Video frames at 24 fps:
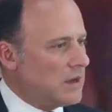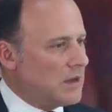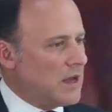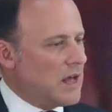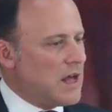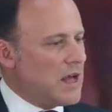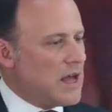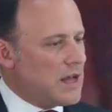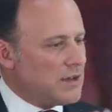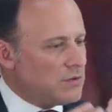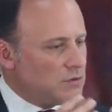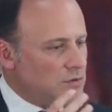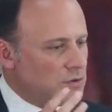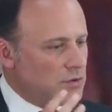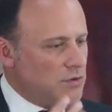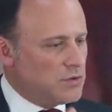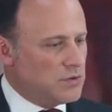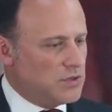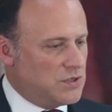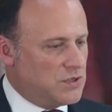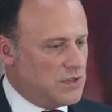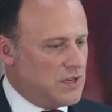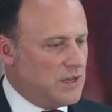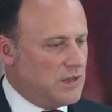how do
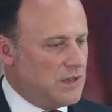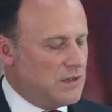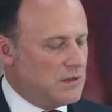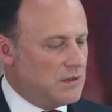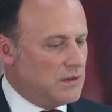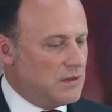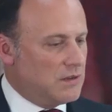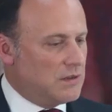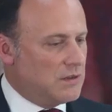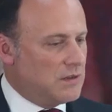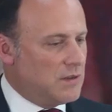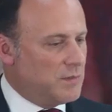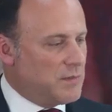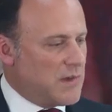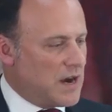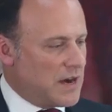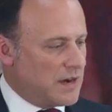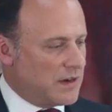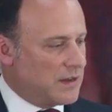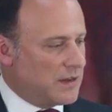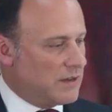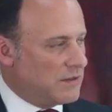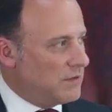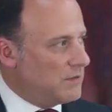you see the
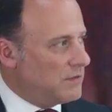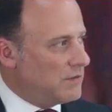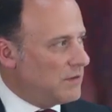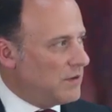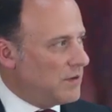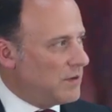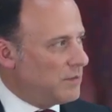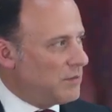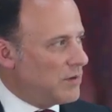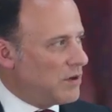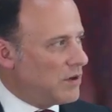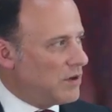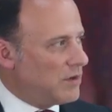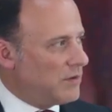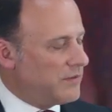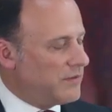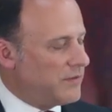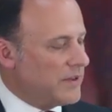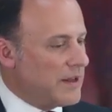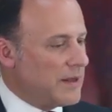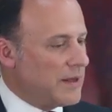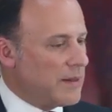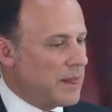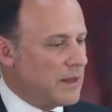market in terms
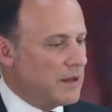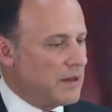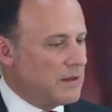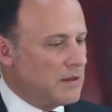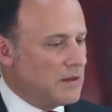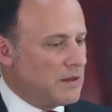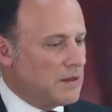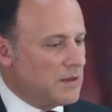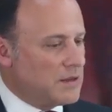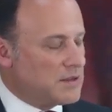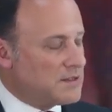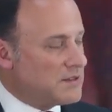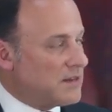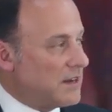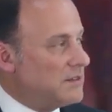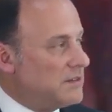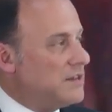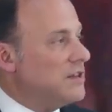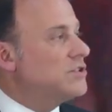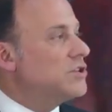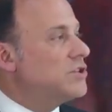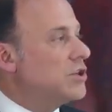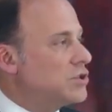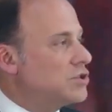of
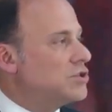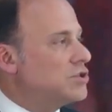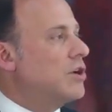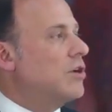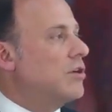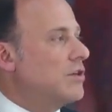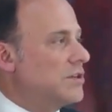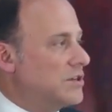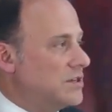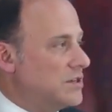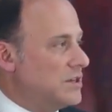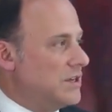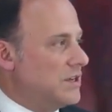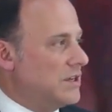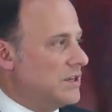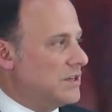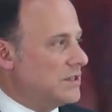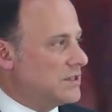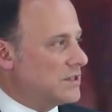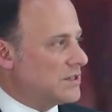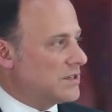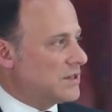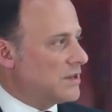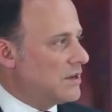strategic
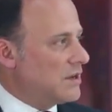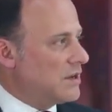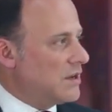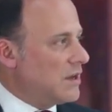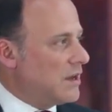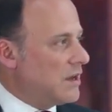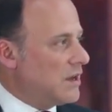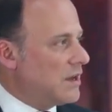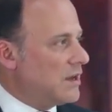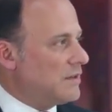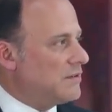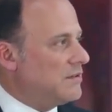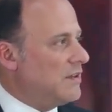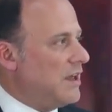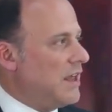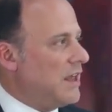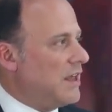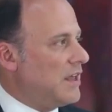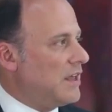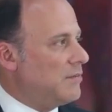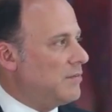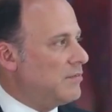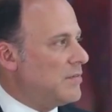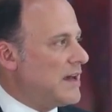choices
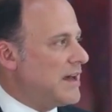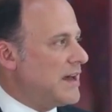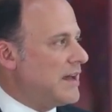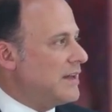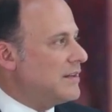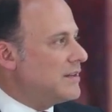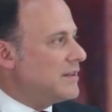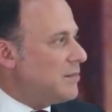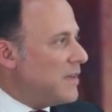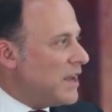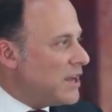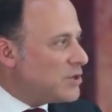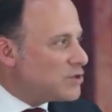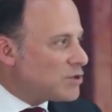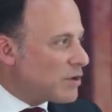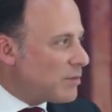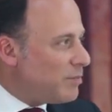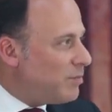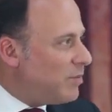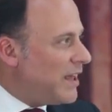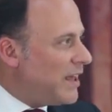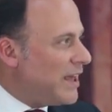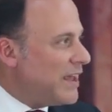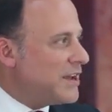taken by the major
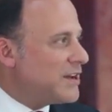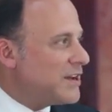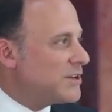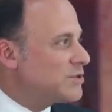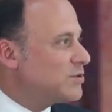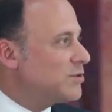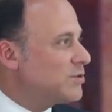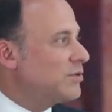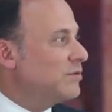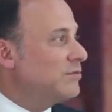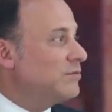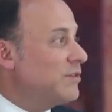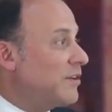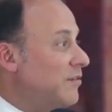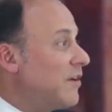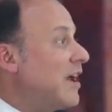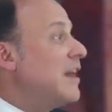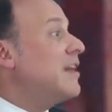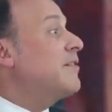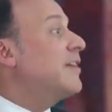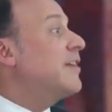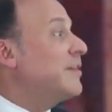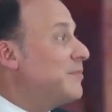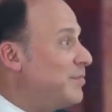players or the
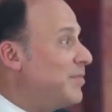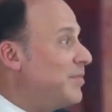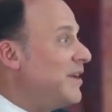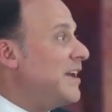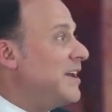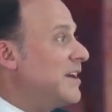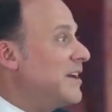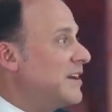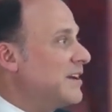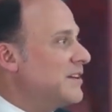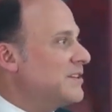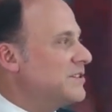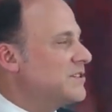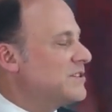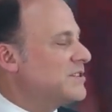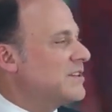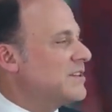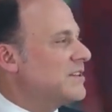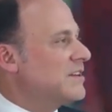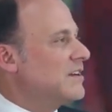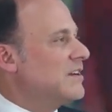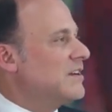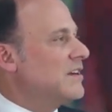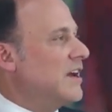relevant
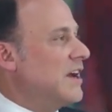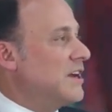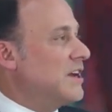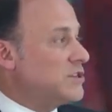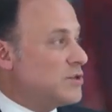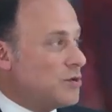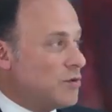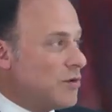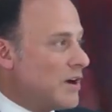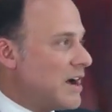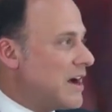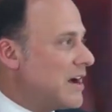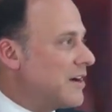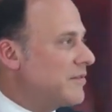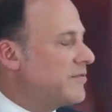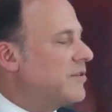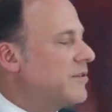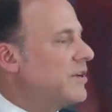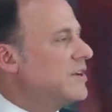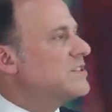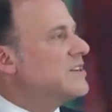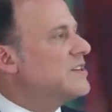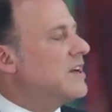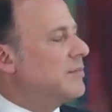players, as you are,
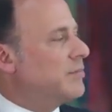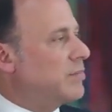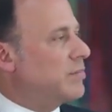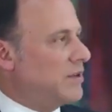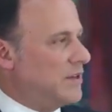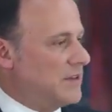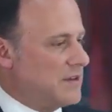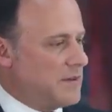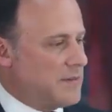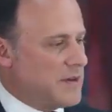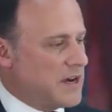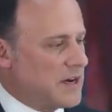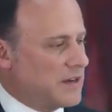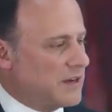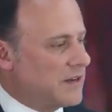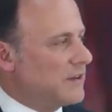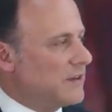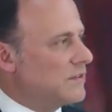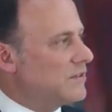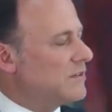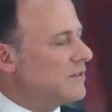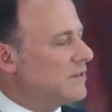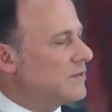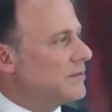for example, in the
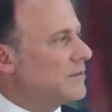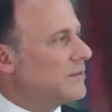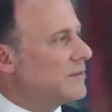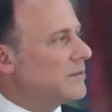market?